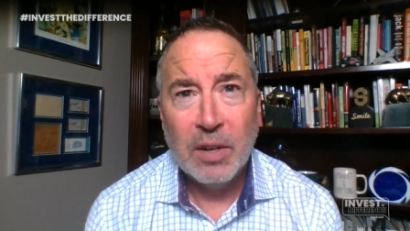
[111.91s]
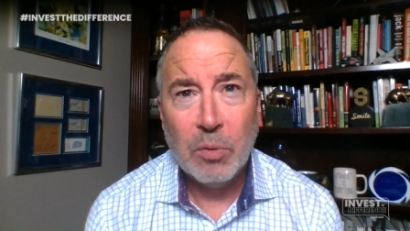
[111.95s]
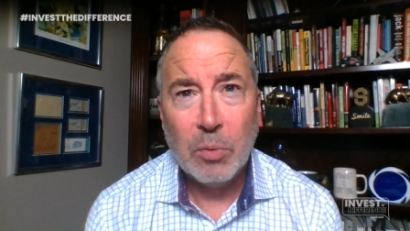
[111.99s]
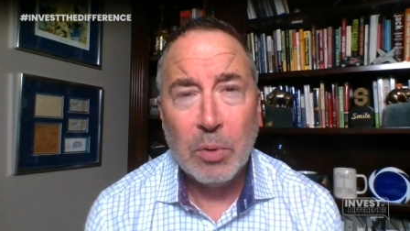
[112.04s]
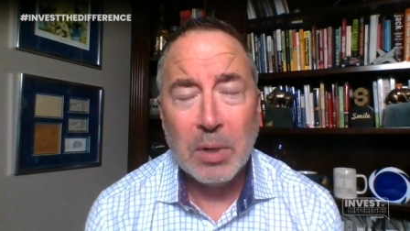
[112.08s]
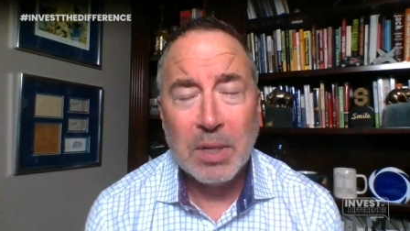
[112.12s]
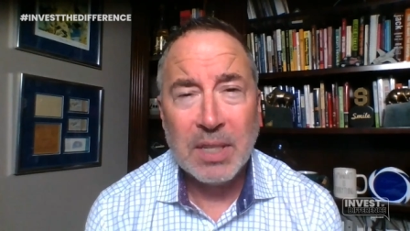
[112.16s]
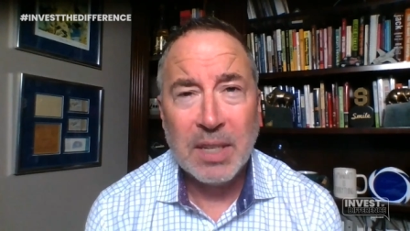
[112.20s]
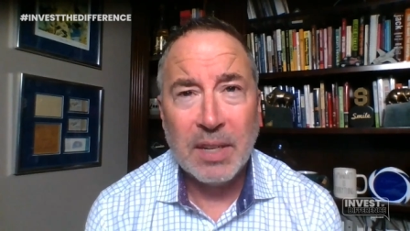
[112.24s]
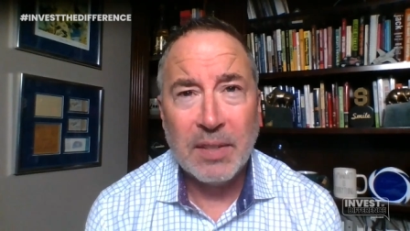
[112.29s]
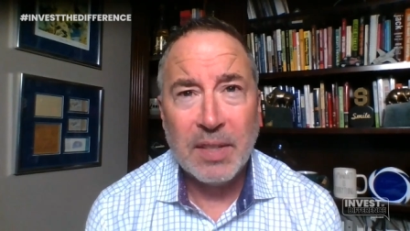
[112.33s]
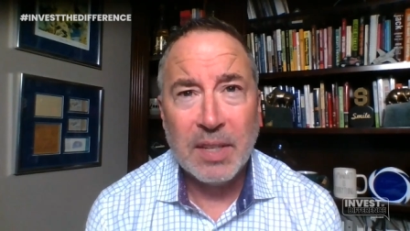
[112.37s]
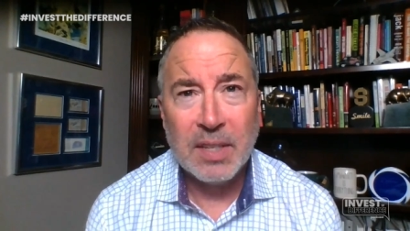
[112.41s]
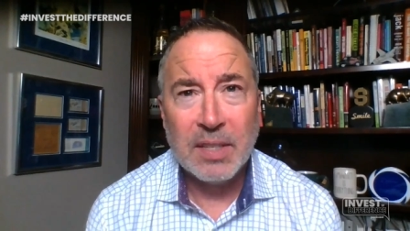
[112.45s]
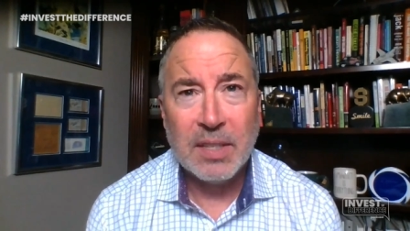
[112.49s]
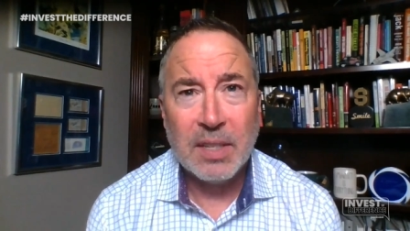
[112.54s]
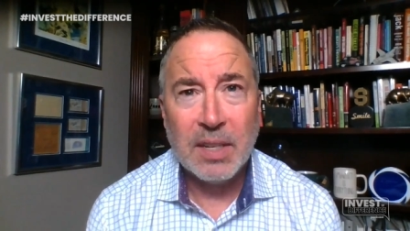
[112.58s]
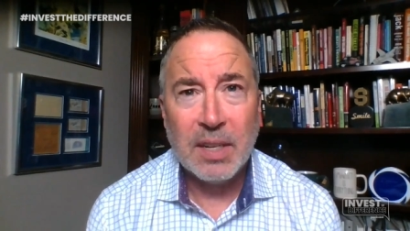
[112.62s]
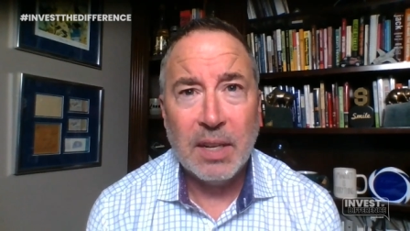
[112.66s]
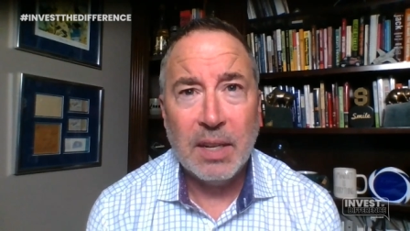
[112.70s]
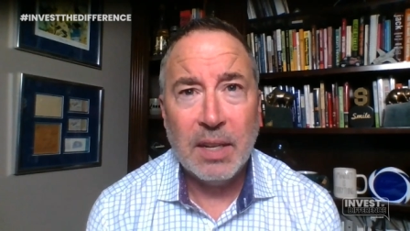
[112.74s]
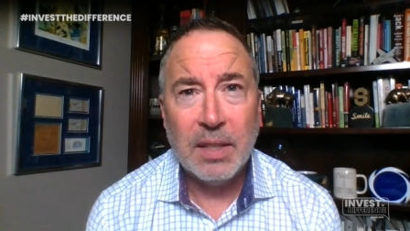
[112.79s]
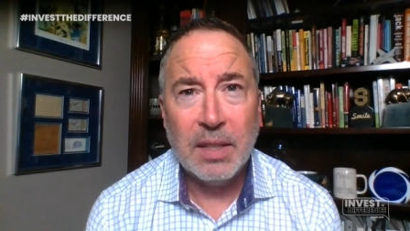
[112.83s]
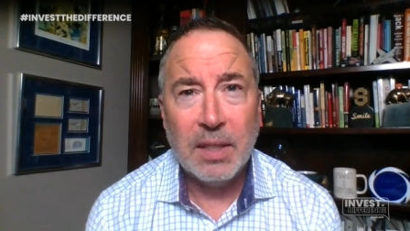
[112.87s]
Was it this?
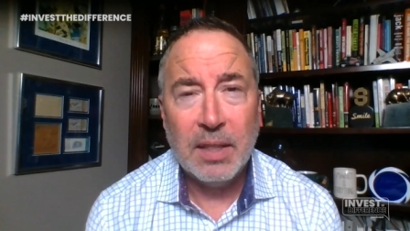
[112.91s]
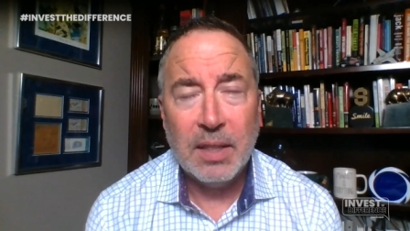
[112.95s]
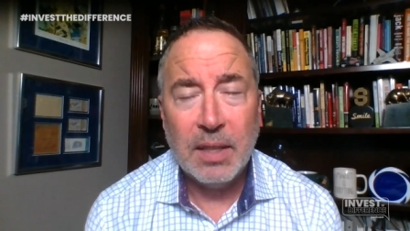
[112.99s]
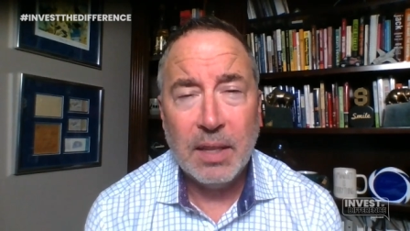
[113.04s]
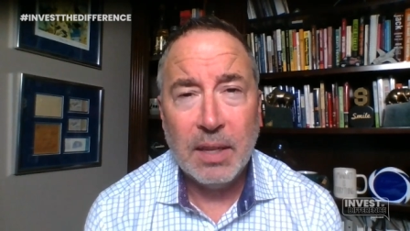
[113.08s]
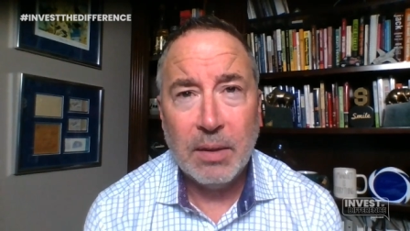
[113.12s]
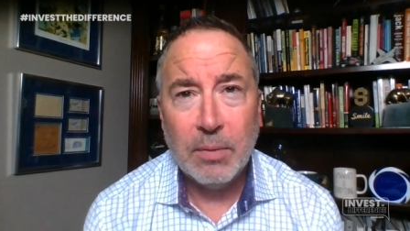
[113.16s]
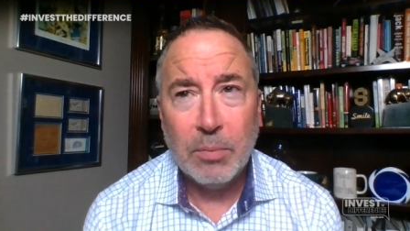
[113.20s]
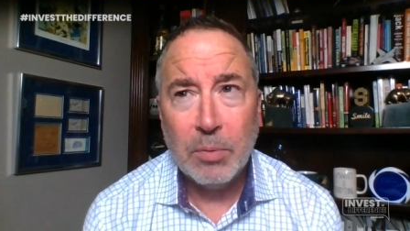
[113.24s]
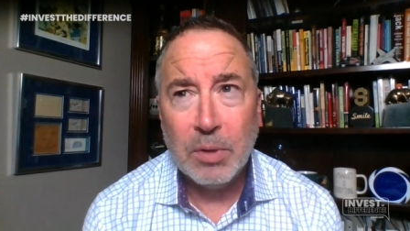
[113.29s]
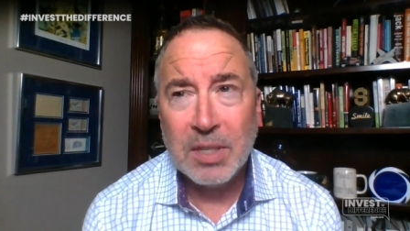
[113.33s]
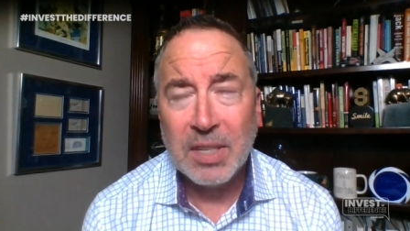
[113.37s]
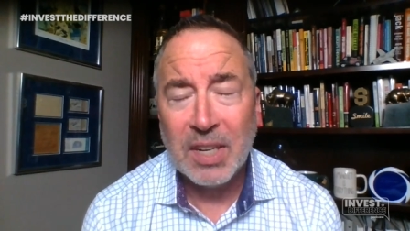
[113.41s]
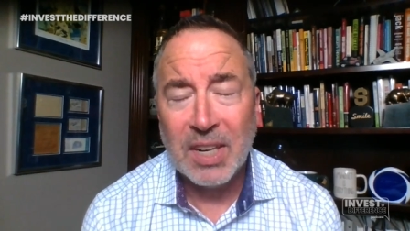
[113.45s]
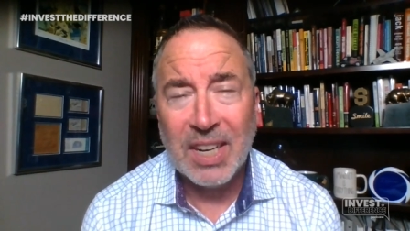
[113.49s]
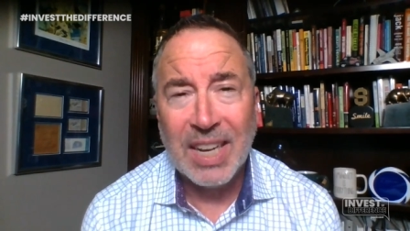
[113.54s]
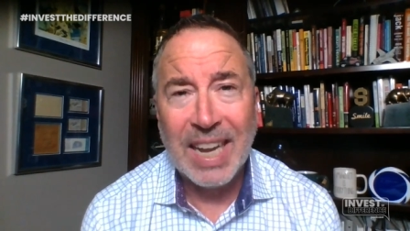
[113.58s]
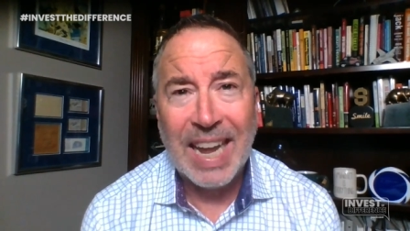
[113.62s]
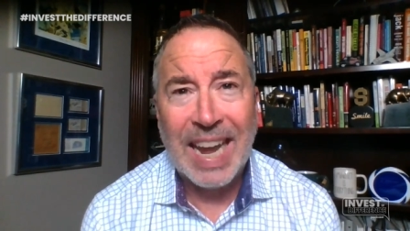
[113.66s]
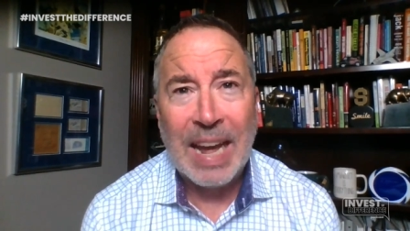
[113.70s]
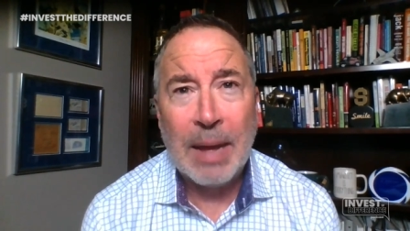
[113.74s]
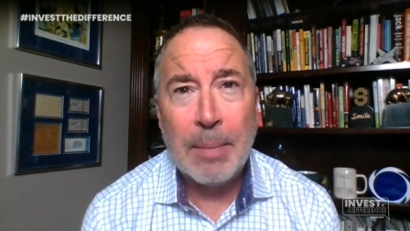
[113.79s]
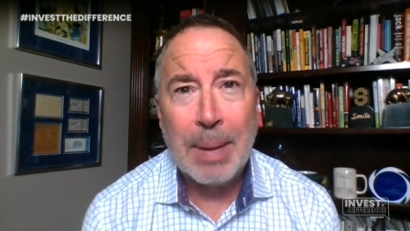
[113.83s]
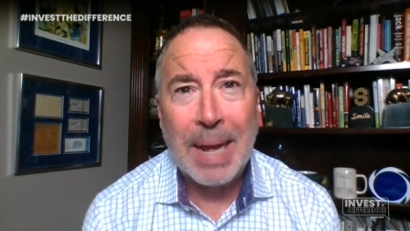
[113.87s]
Uh, was it a
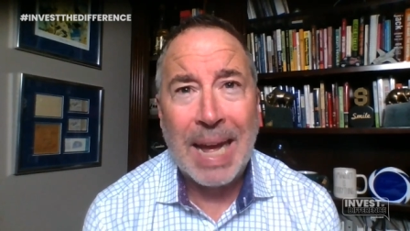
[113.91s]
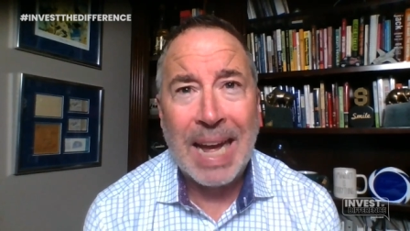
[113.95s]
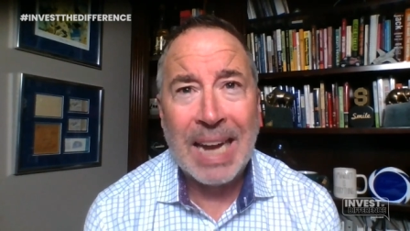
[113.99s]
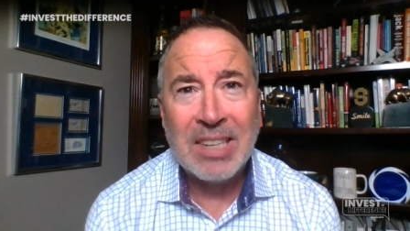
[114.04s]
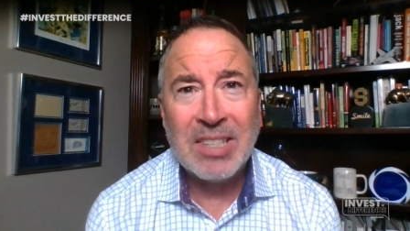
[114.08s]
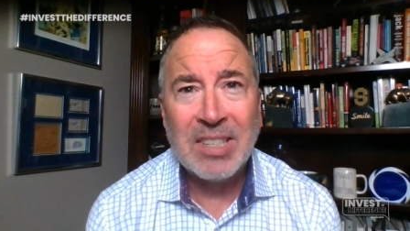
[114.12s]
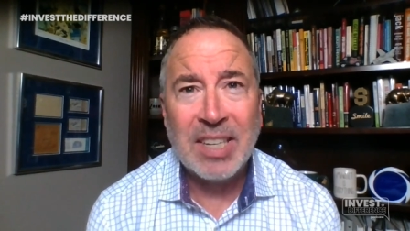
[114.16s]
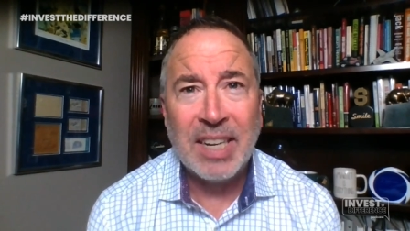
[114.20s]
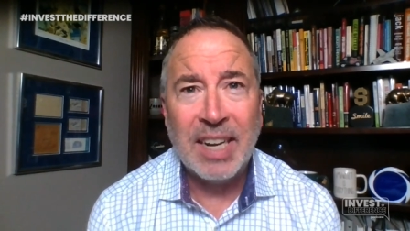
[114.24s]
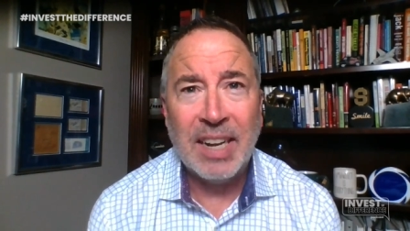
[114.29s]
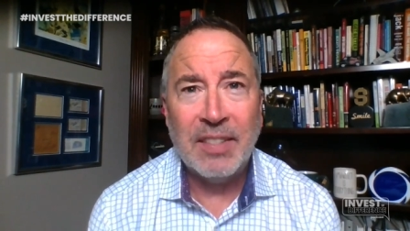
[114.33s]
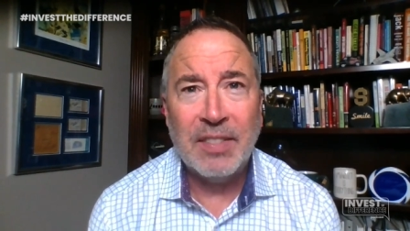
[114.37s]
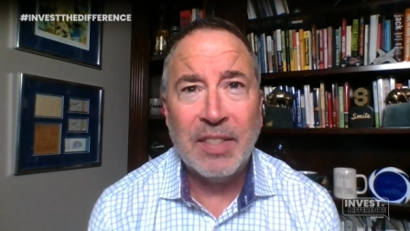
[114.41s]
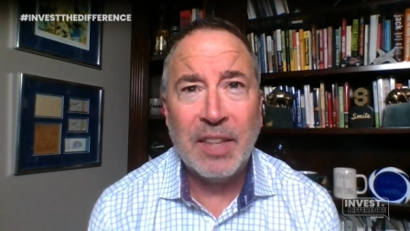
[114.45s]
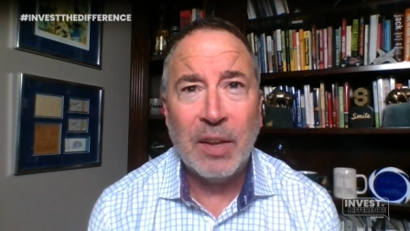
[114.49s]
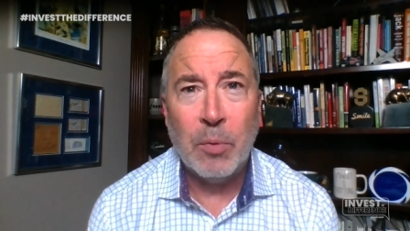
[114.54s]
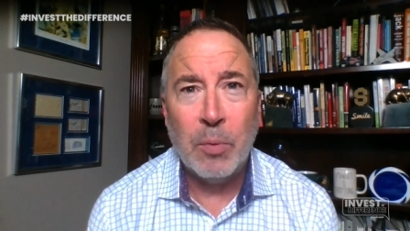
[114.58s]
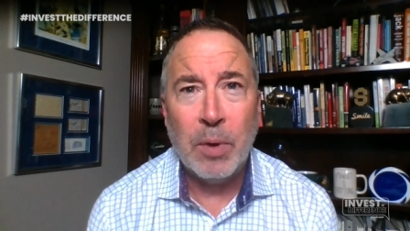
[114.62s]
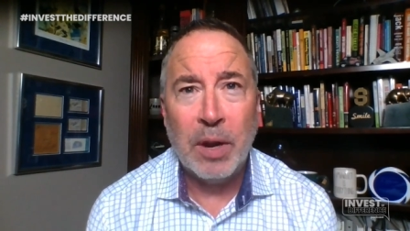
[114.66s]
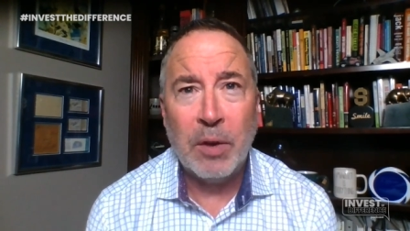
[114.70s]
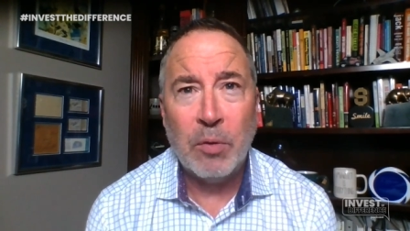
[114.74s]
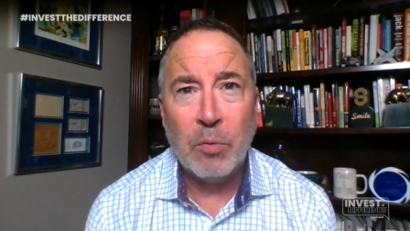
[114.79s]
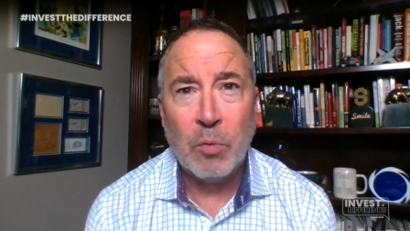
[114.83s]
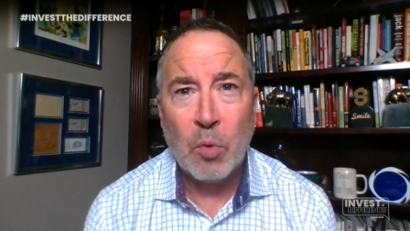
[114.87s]
lab accident that
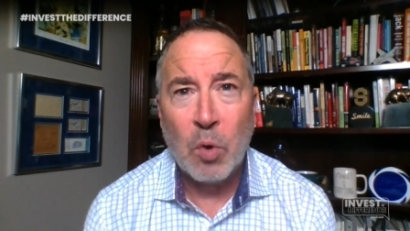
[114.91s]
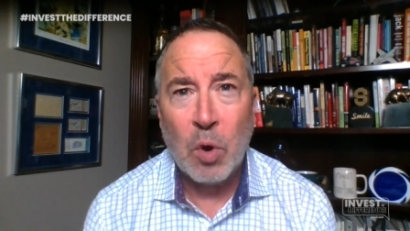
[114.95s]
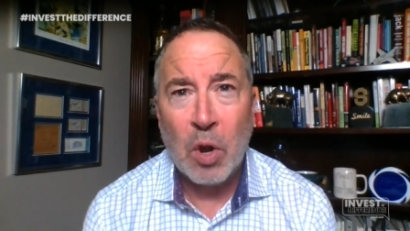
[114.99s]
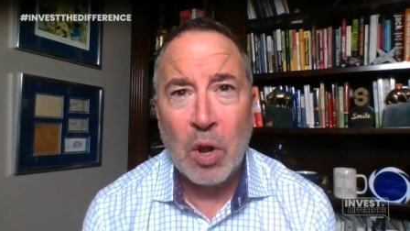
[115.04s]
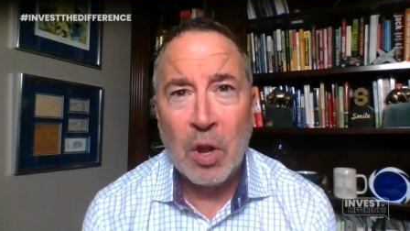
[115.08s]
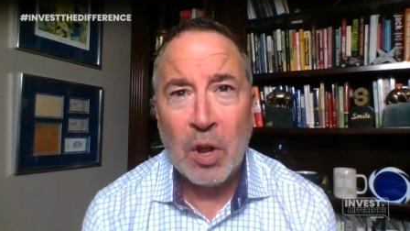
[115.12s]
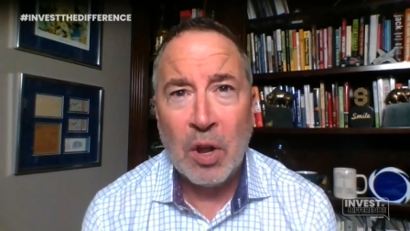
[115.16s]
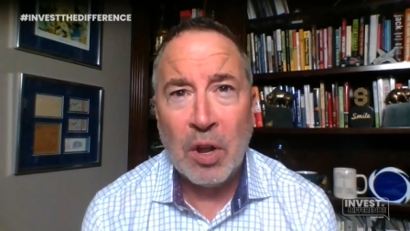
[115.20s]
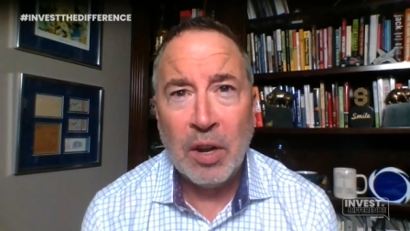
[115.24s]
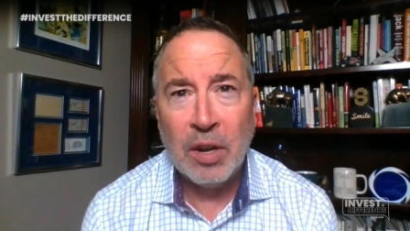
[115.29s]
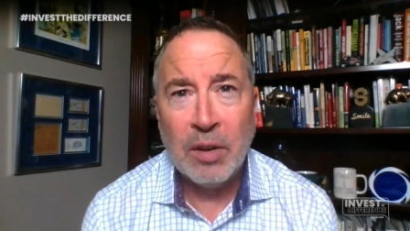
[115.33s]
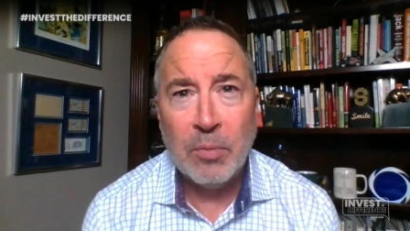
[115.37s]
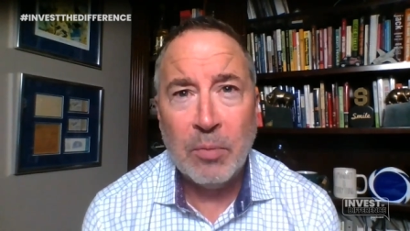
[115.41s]
went wrong?